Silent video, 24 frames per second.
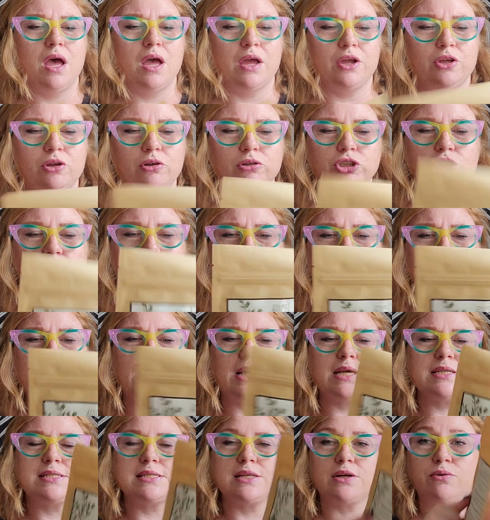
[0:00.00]
usually,
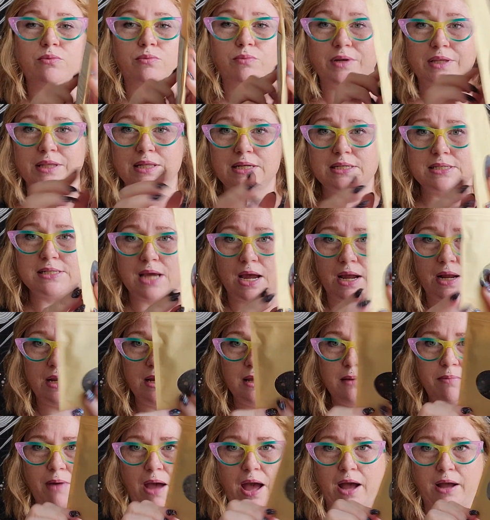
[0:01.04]
because they're really
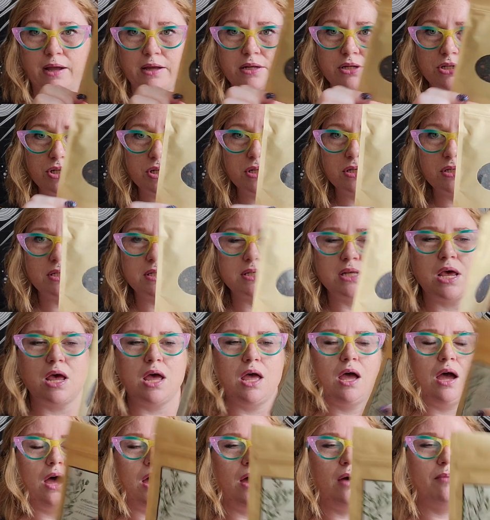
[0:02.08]
tiny packages,
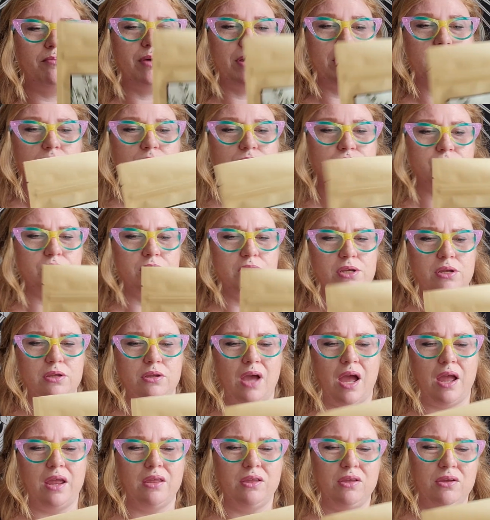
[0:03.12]
but usually
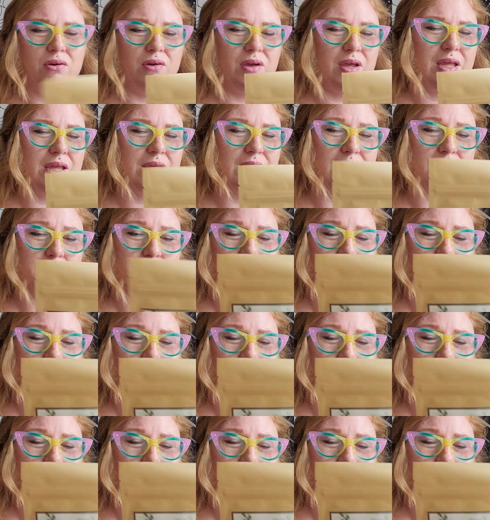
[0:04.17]
uh, you can get